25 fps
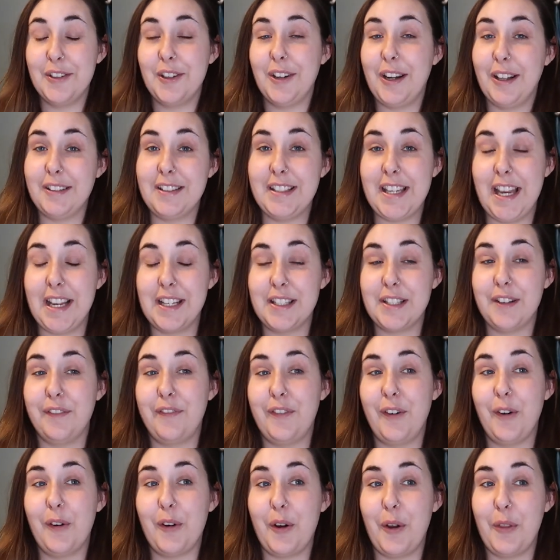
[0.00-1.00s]
not allowed to take
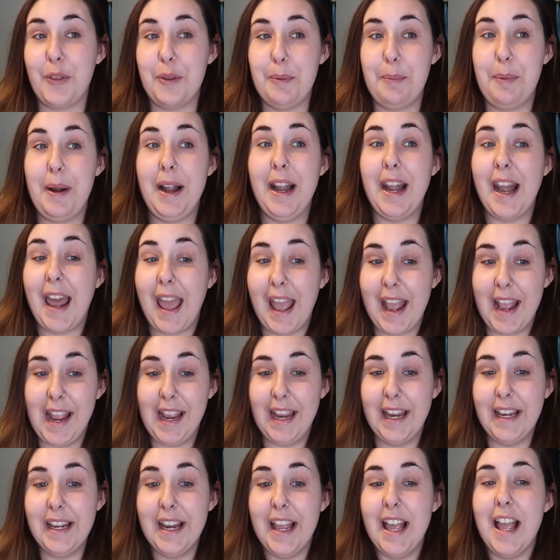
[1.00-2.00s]
Sephora on the
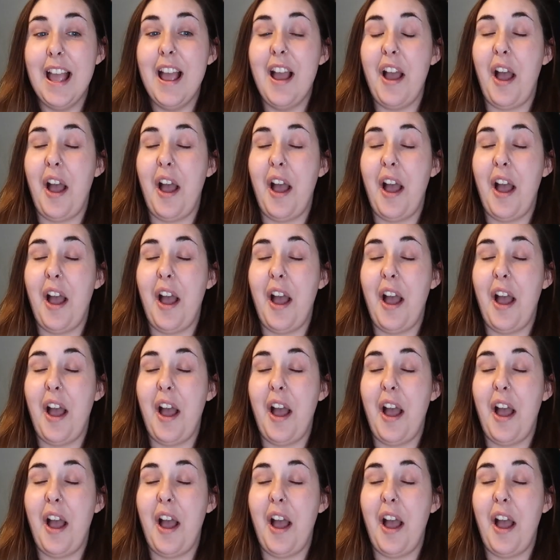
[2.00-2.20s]
plane.